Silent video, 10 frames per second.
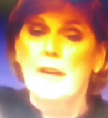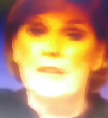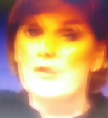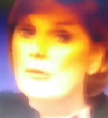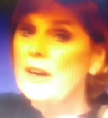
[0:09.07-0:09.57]

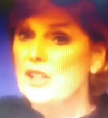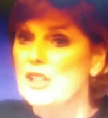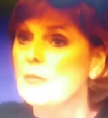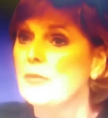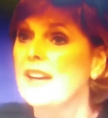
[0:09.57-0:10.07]
This
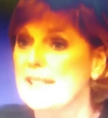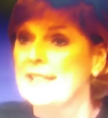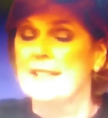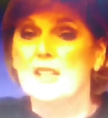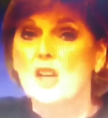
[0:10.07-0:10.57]
wretched
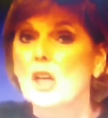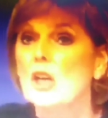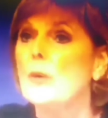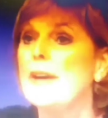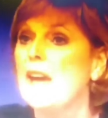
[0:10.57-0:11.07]
Brexit is
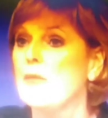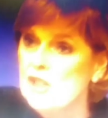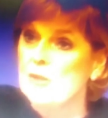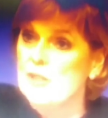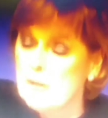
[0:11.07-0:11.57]
gluing
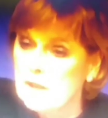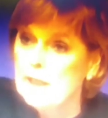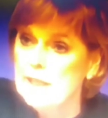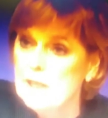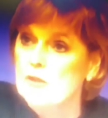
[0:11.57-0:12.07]
issues that the
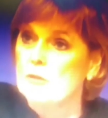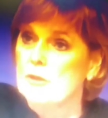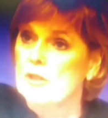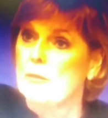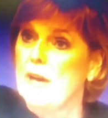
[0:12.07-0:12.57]
lady
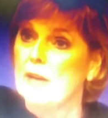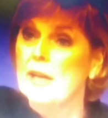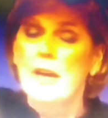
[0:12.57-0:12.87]
talks about.